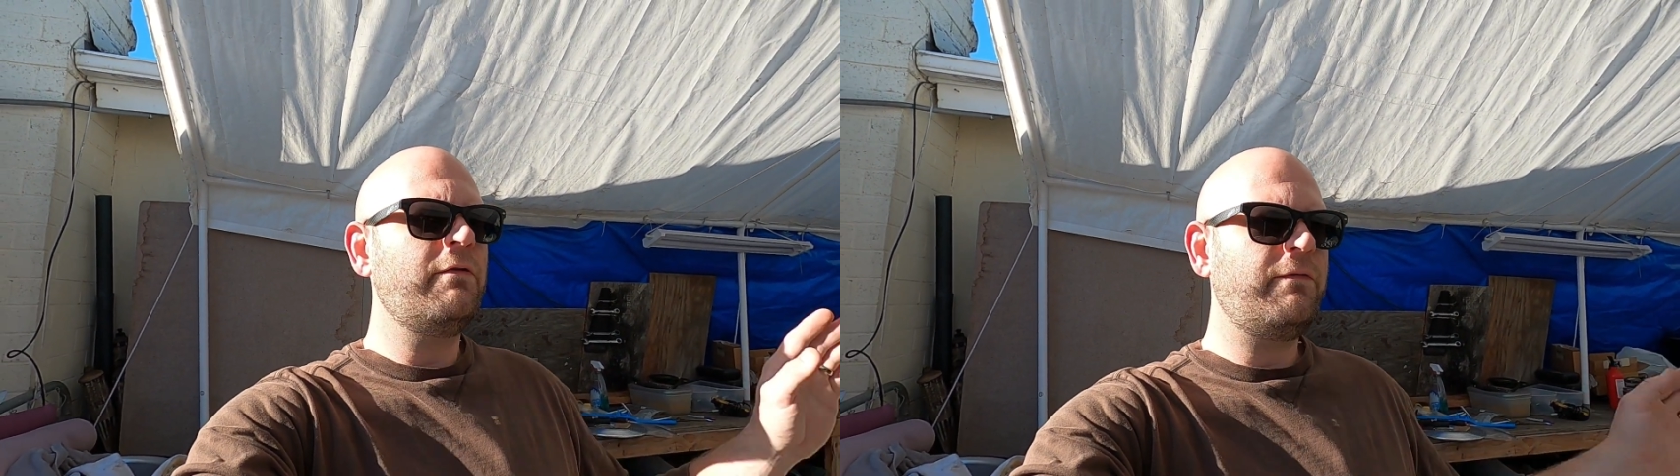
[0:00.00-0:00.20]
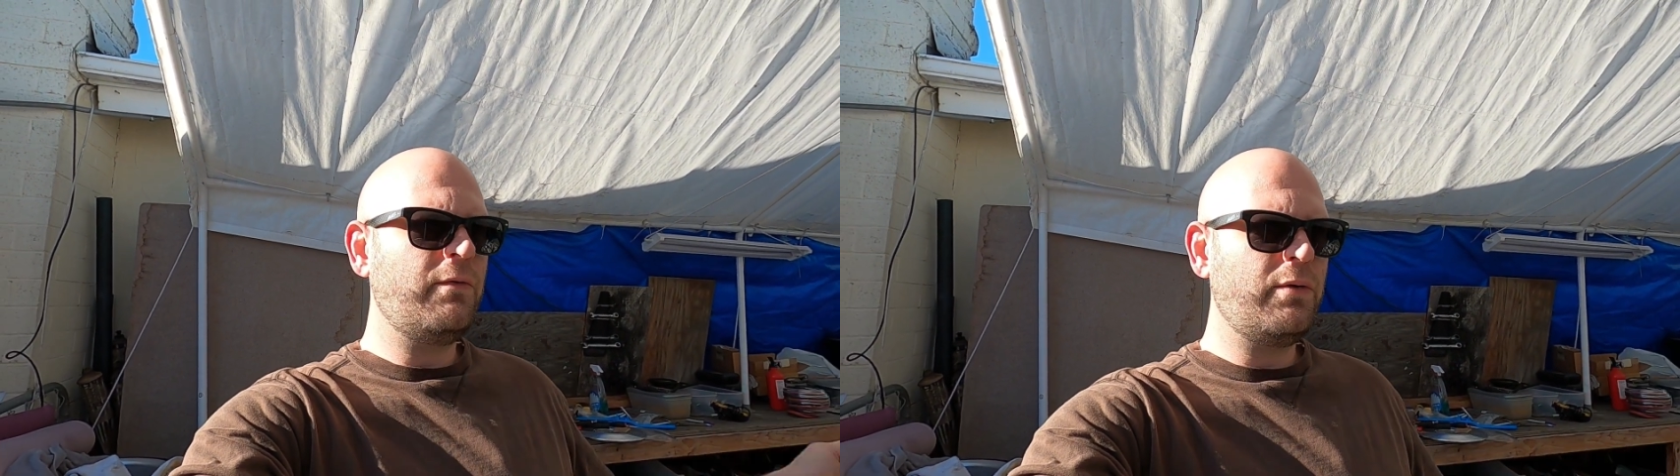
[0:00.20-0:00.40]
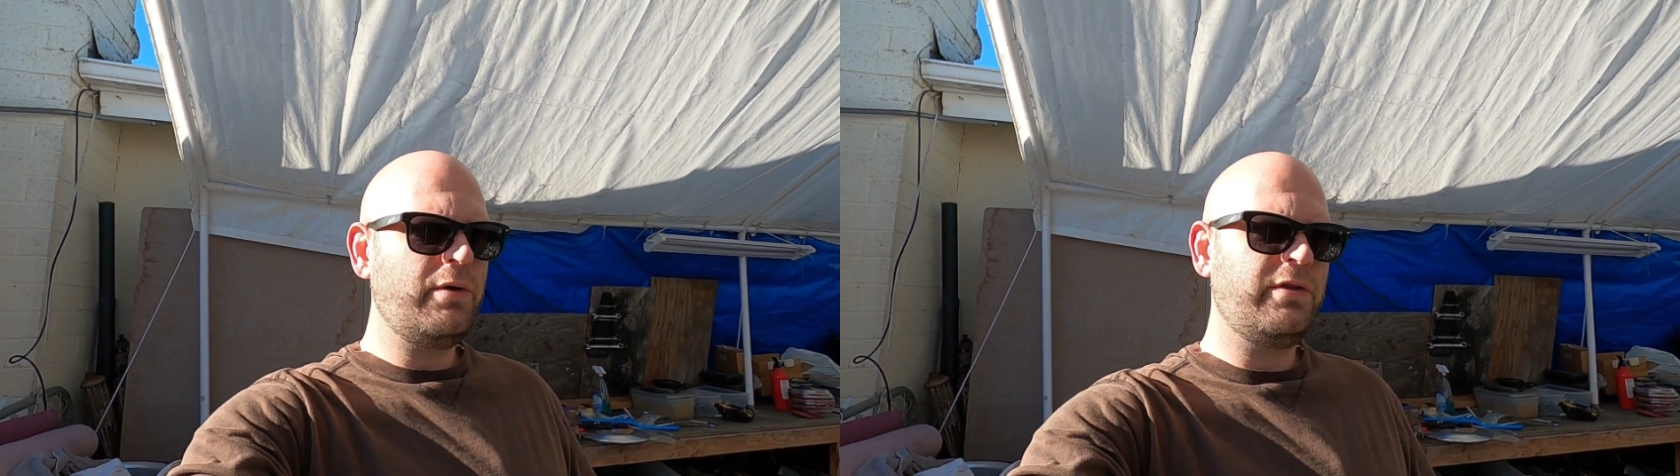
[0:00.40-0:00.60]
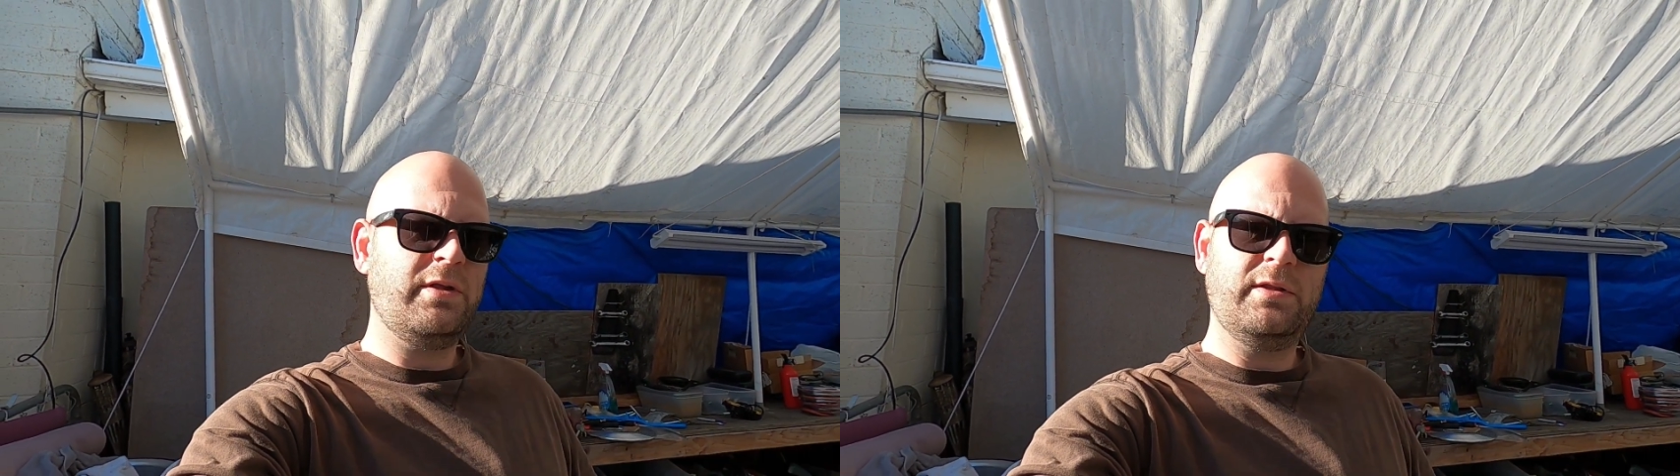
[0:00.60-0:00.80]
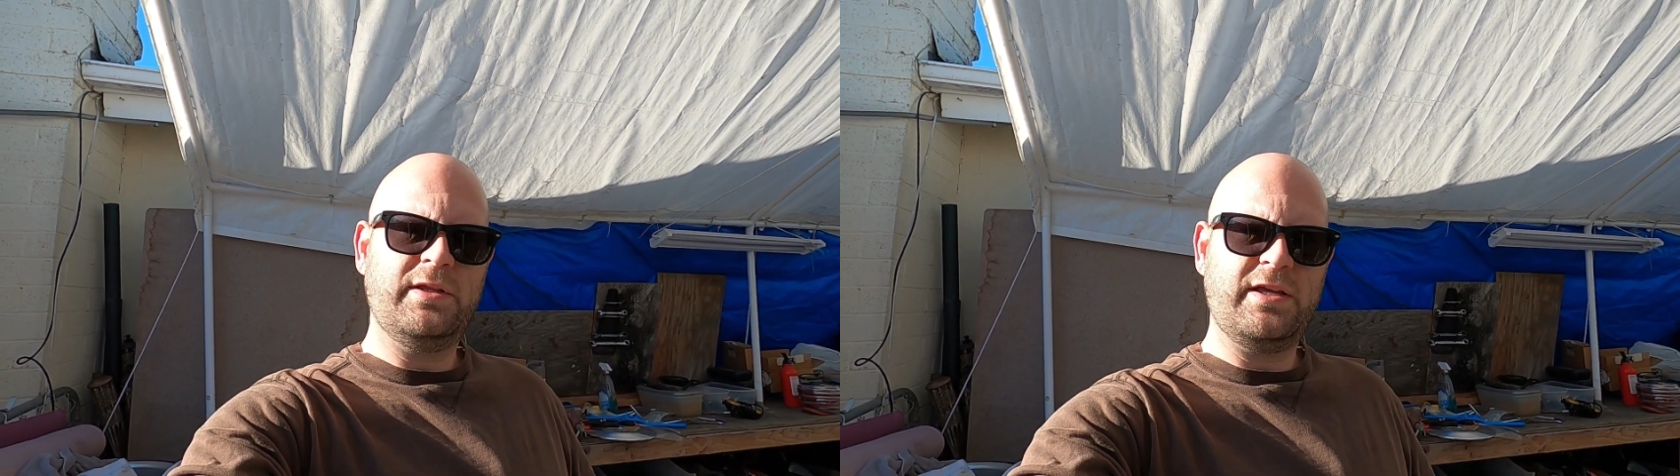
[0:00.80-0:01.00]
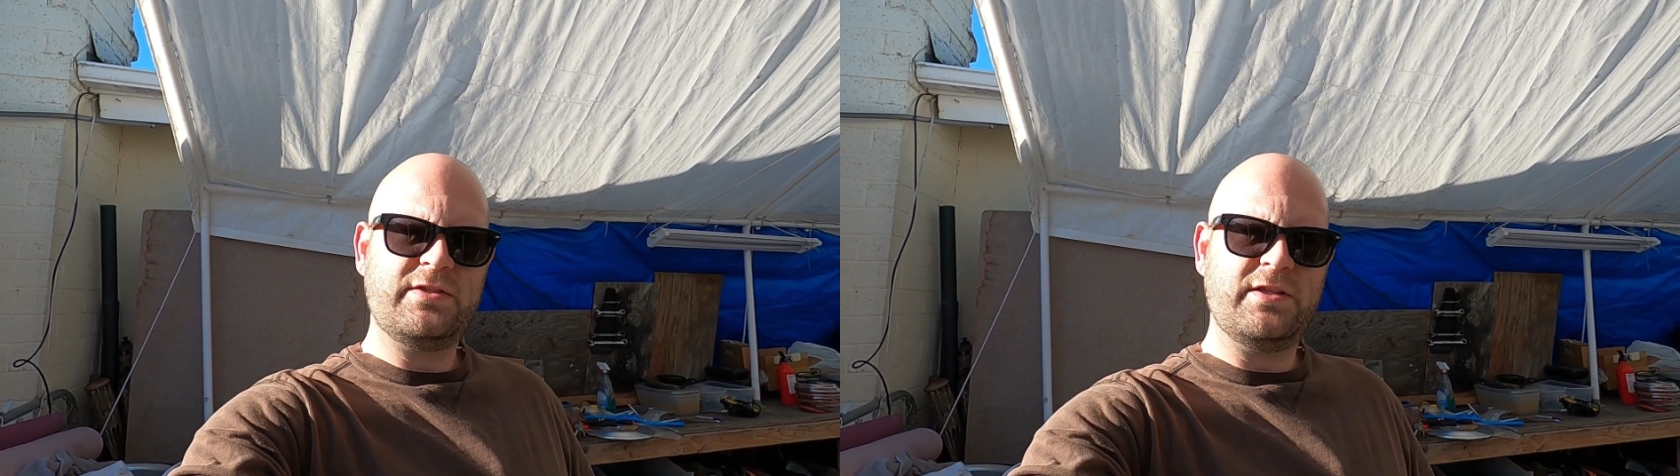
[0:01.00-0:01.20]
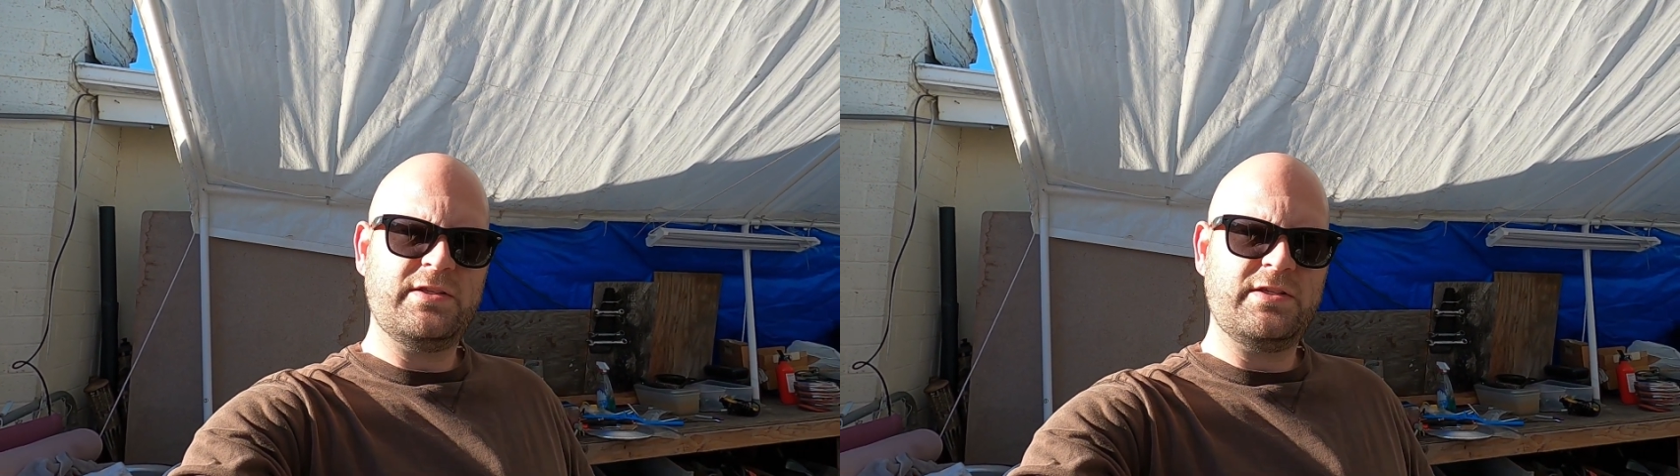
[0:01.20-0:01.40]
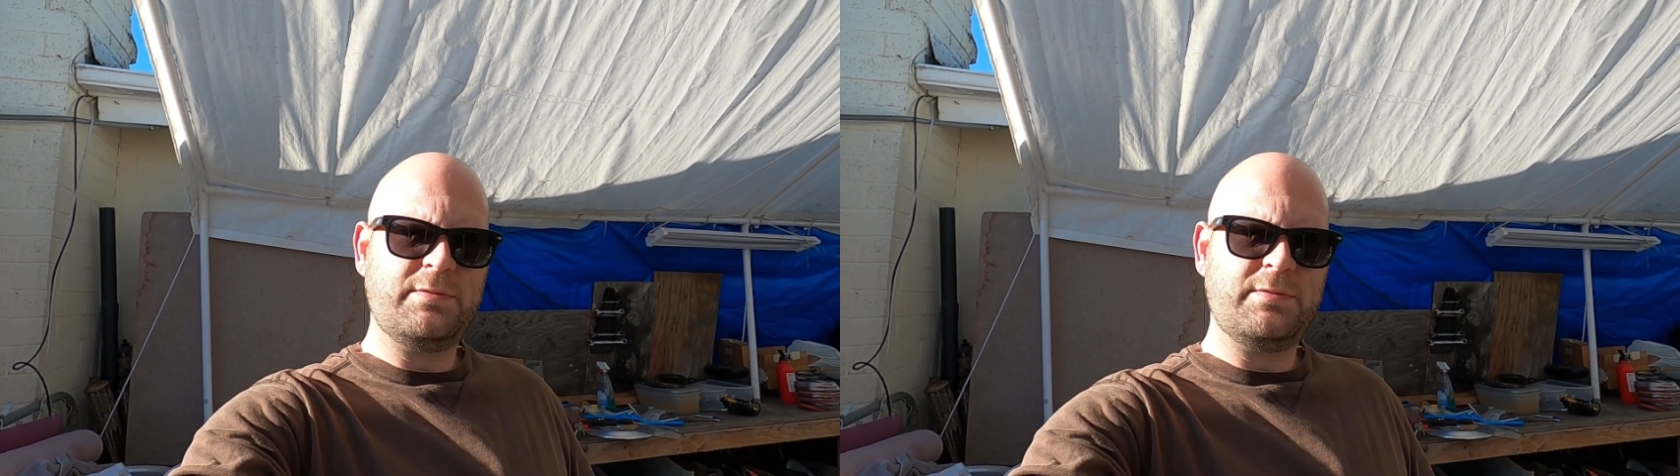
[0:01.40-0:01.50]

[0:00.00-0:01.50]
for the links and the